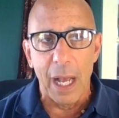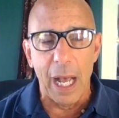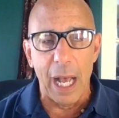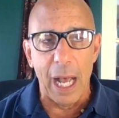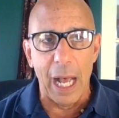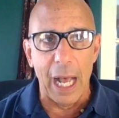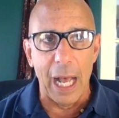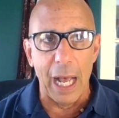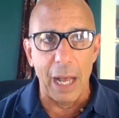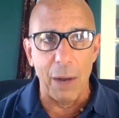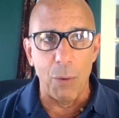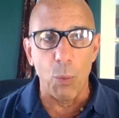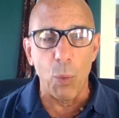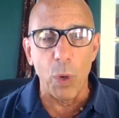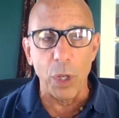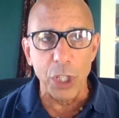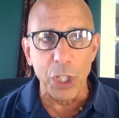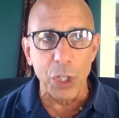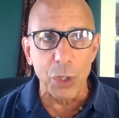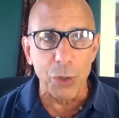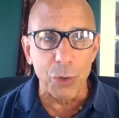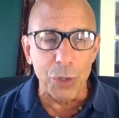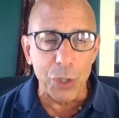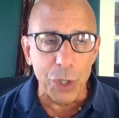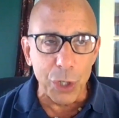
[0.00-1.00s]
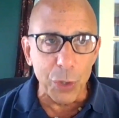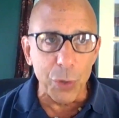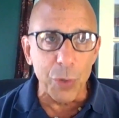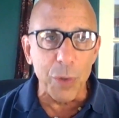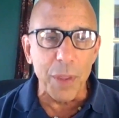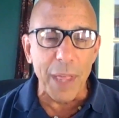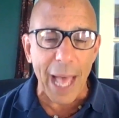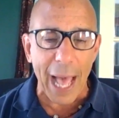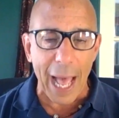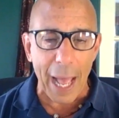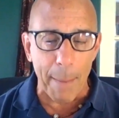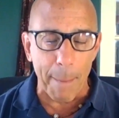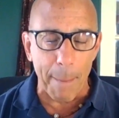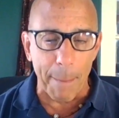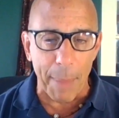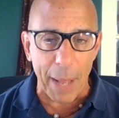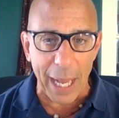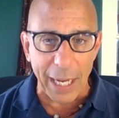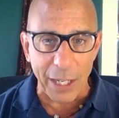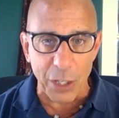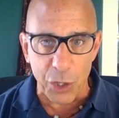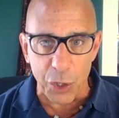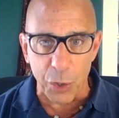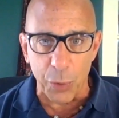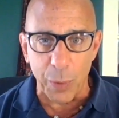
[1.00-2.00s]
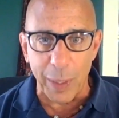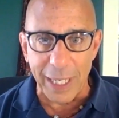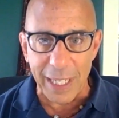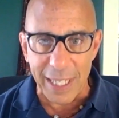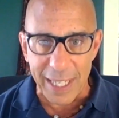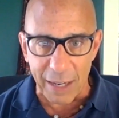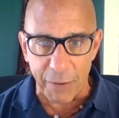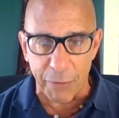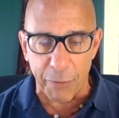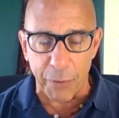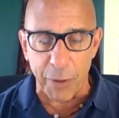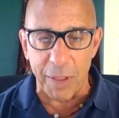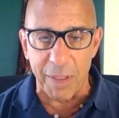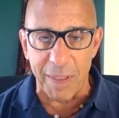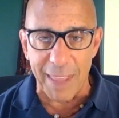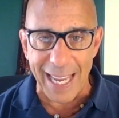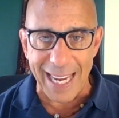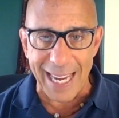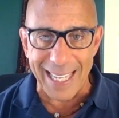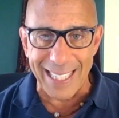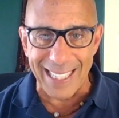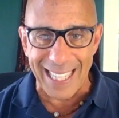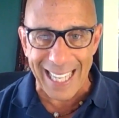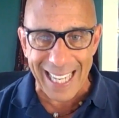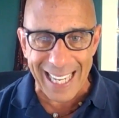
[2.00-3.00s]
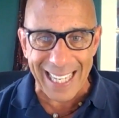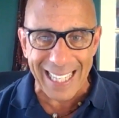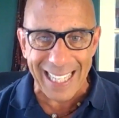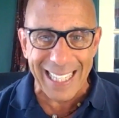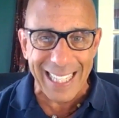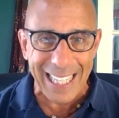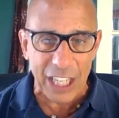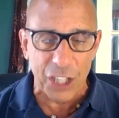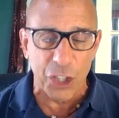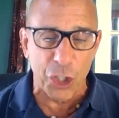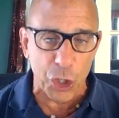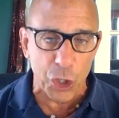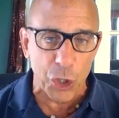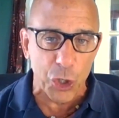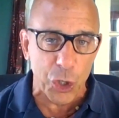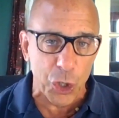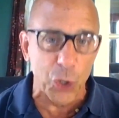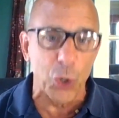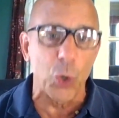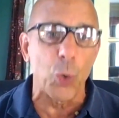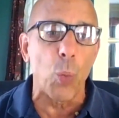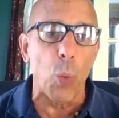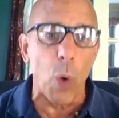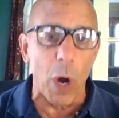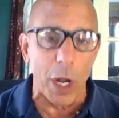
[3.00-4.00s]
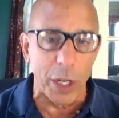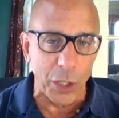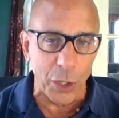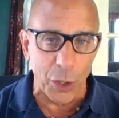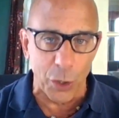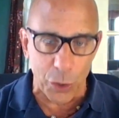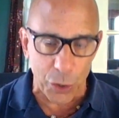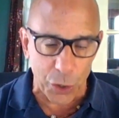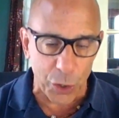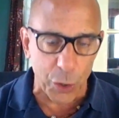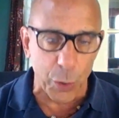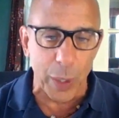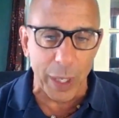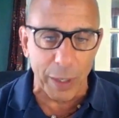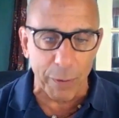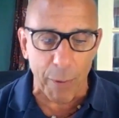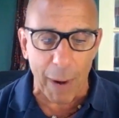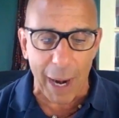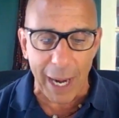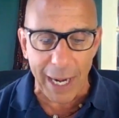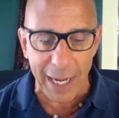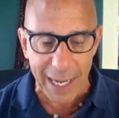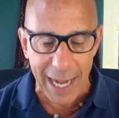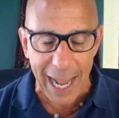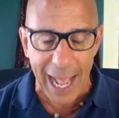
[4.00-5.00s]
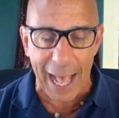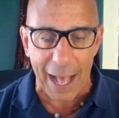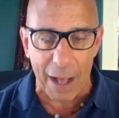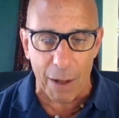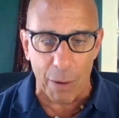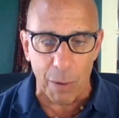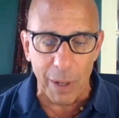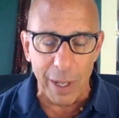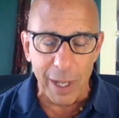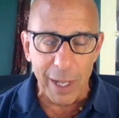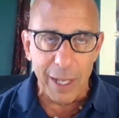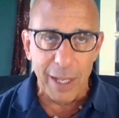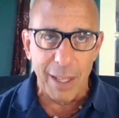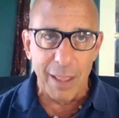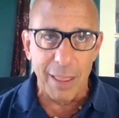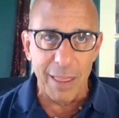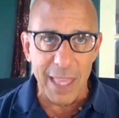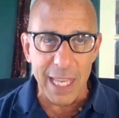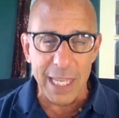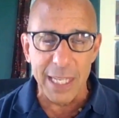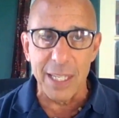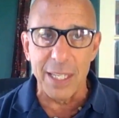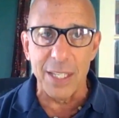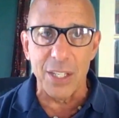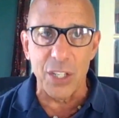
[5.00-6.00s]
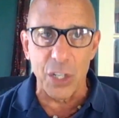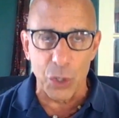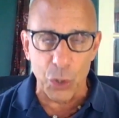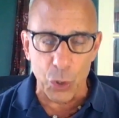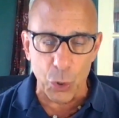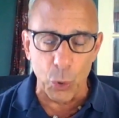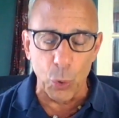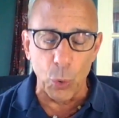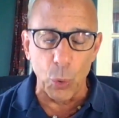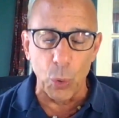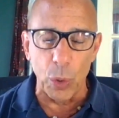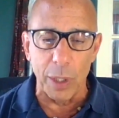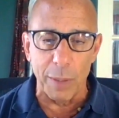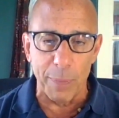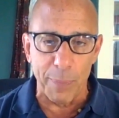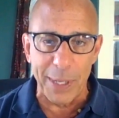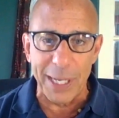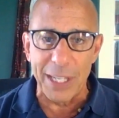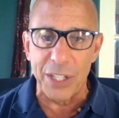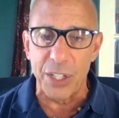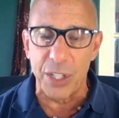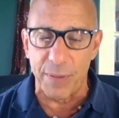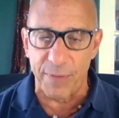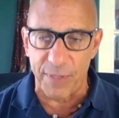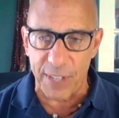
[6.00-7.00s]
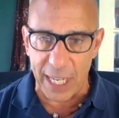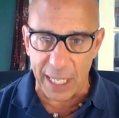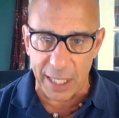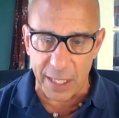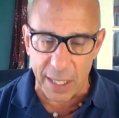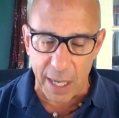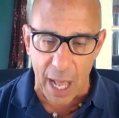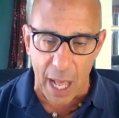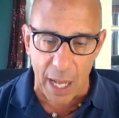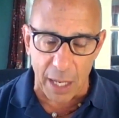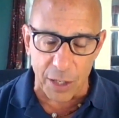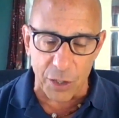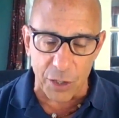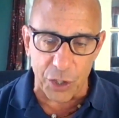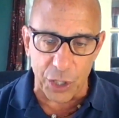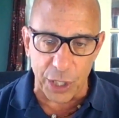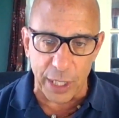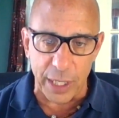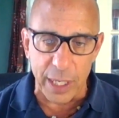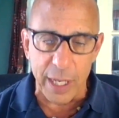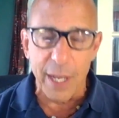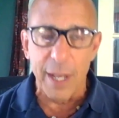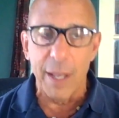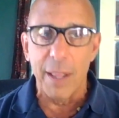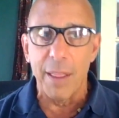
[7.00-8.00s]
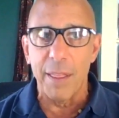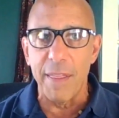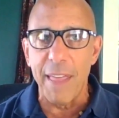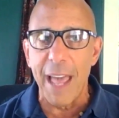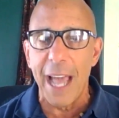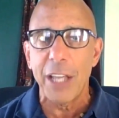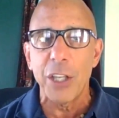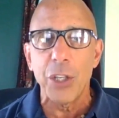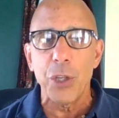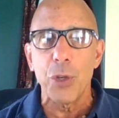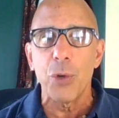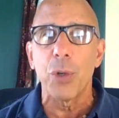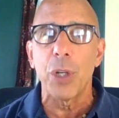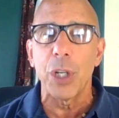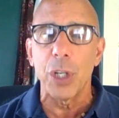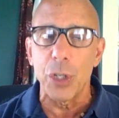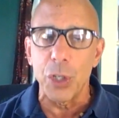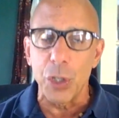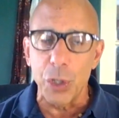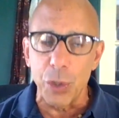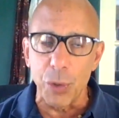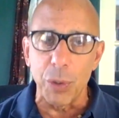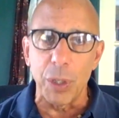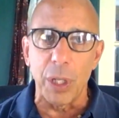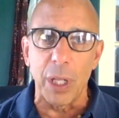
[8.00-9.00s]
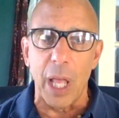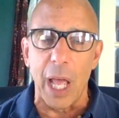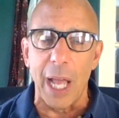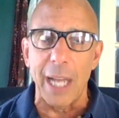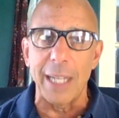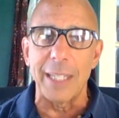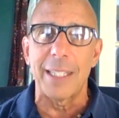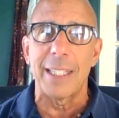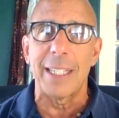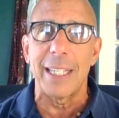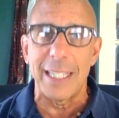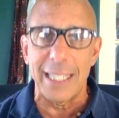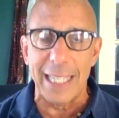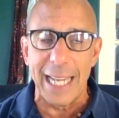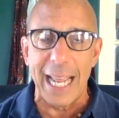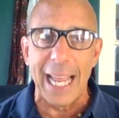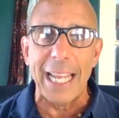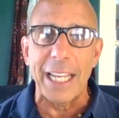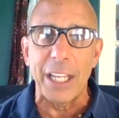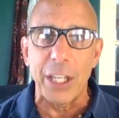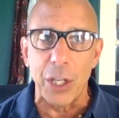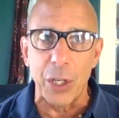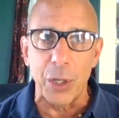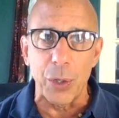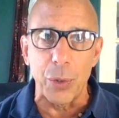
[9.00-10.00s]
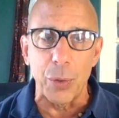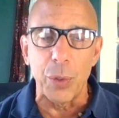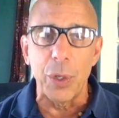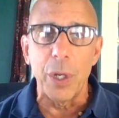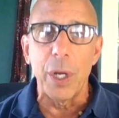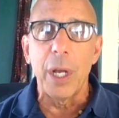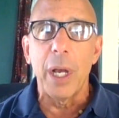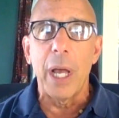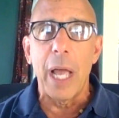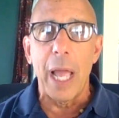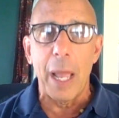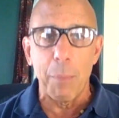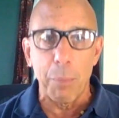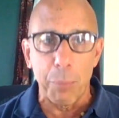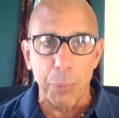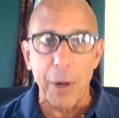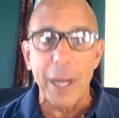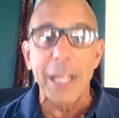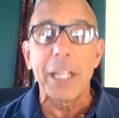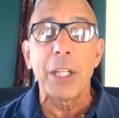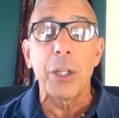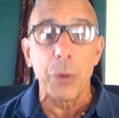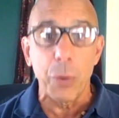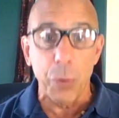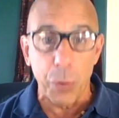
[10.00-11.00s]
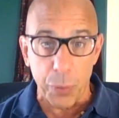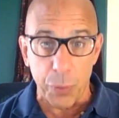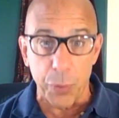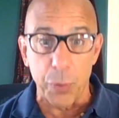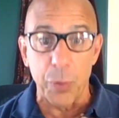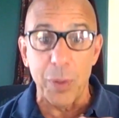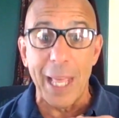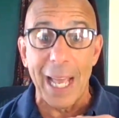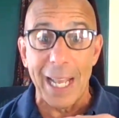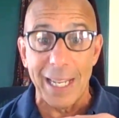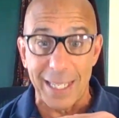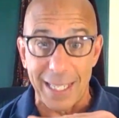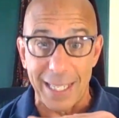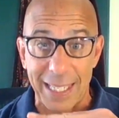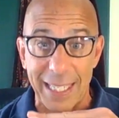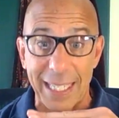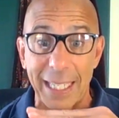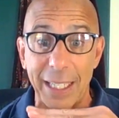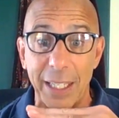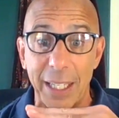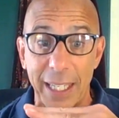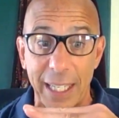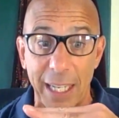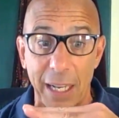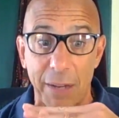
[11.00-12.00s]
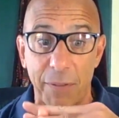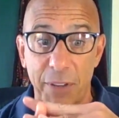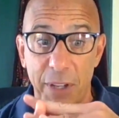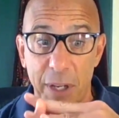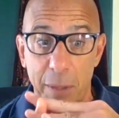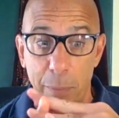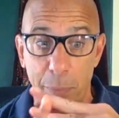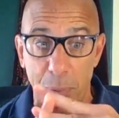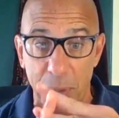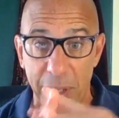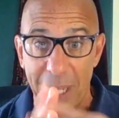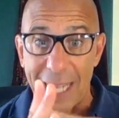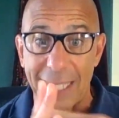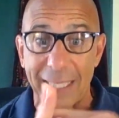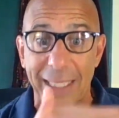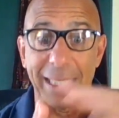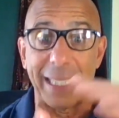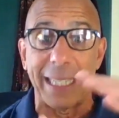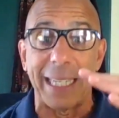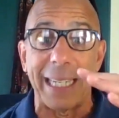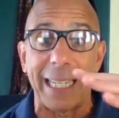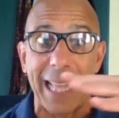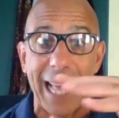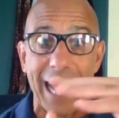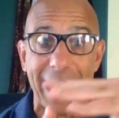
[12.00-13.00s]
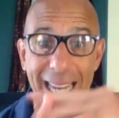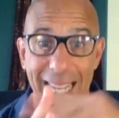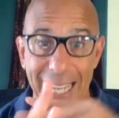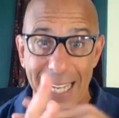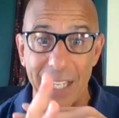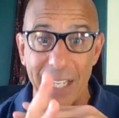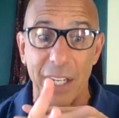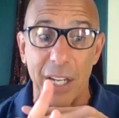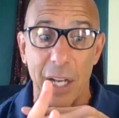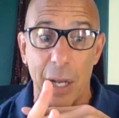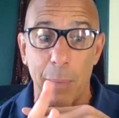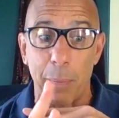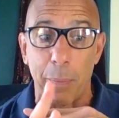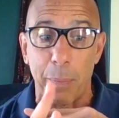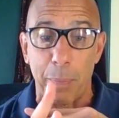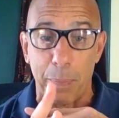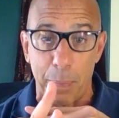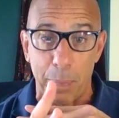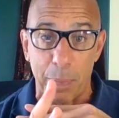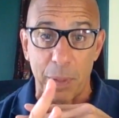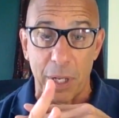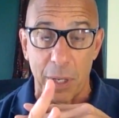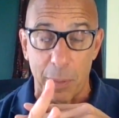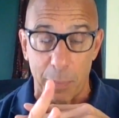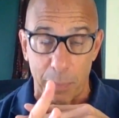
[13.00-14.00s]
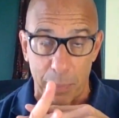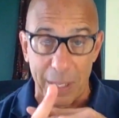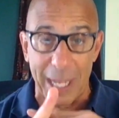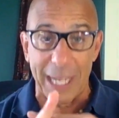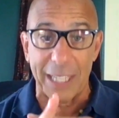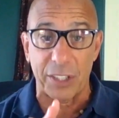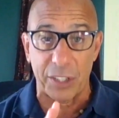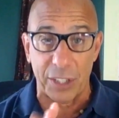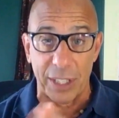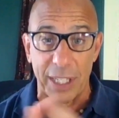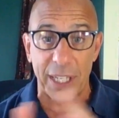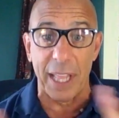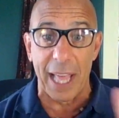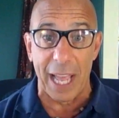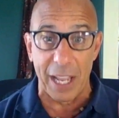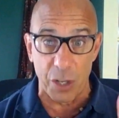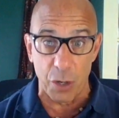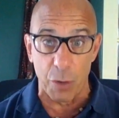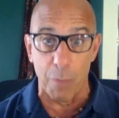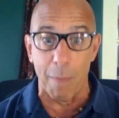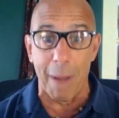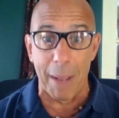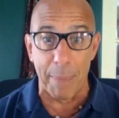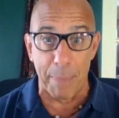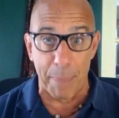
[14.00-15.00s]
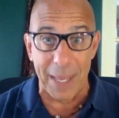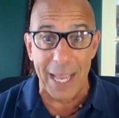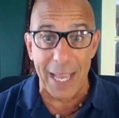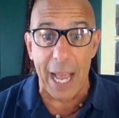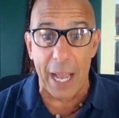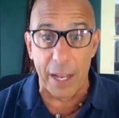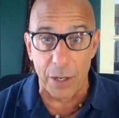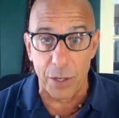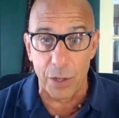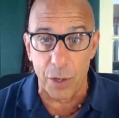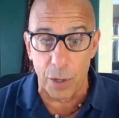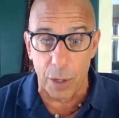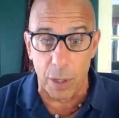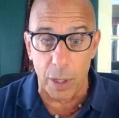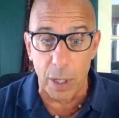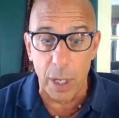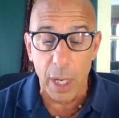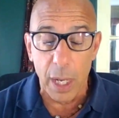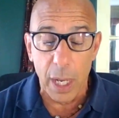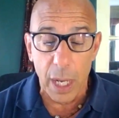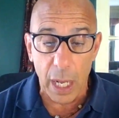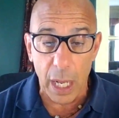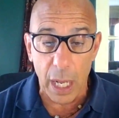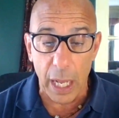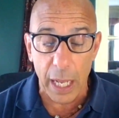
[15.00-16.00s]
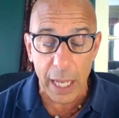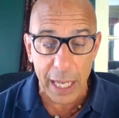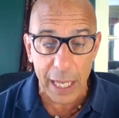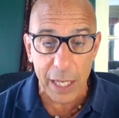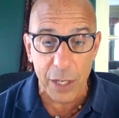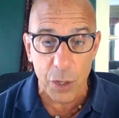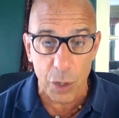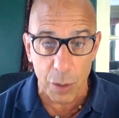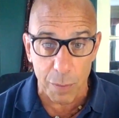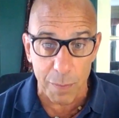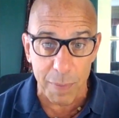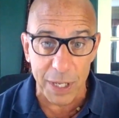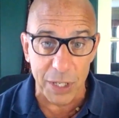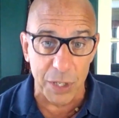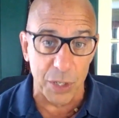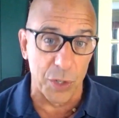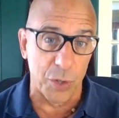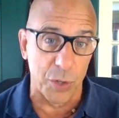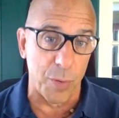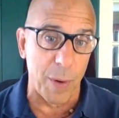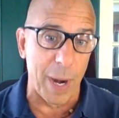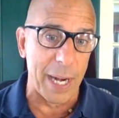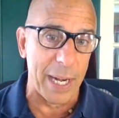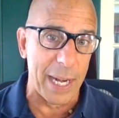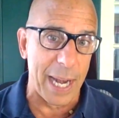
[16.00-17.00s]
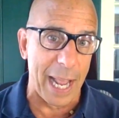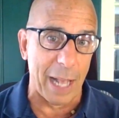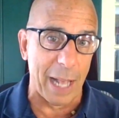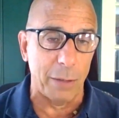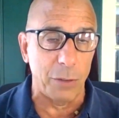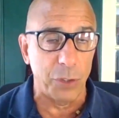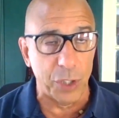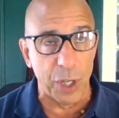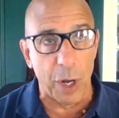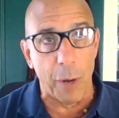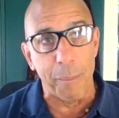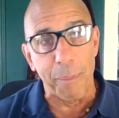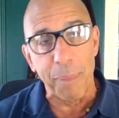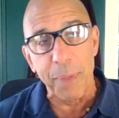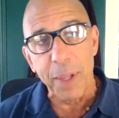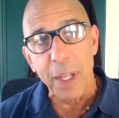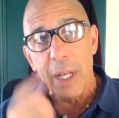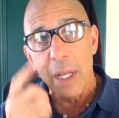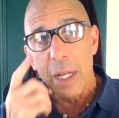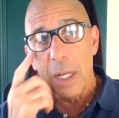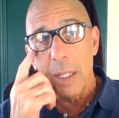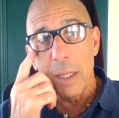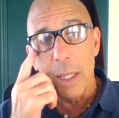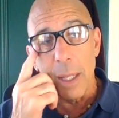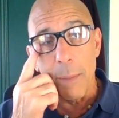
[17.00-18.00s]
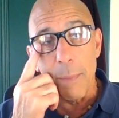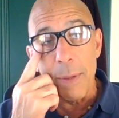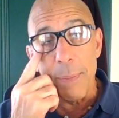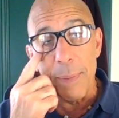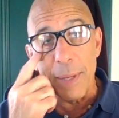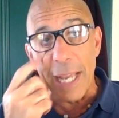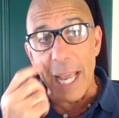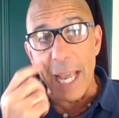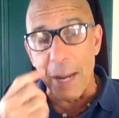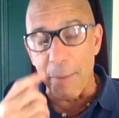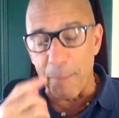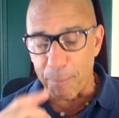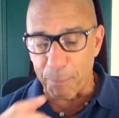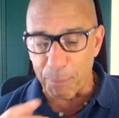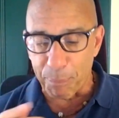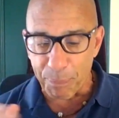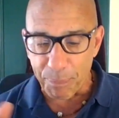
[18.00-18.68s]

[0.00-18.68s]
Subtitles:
Well, you do that by doing different things in addition to what you're doing right now. This is a tool, a piece of technology that you could utilize to take you and break you through that ceiling of complexity, that income complexity that you might be at in your business right now. So let me begin.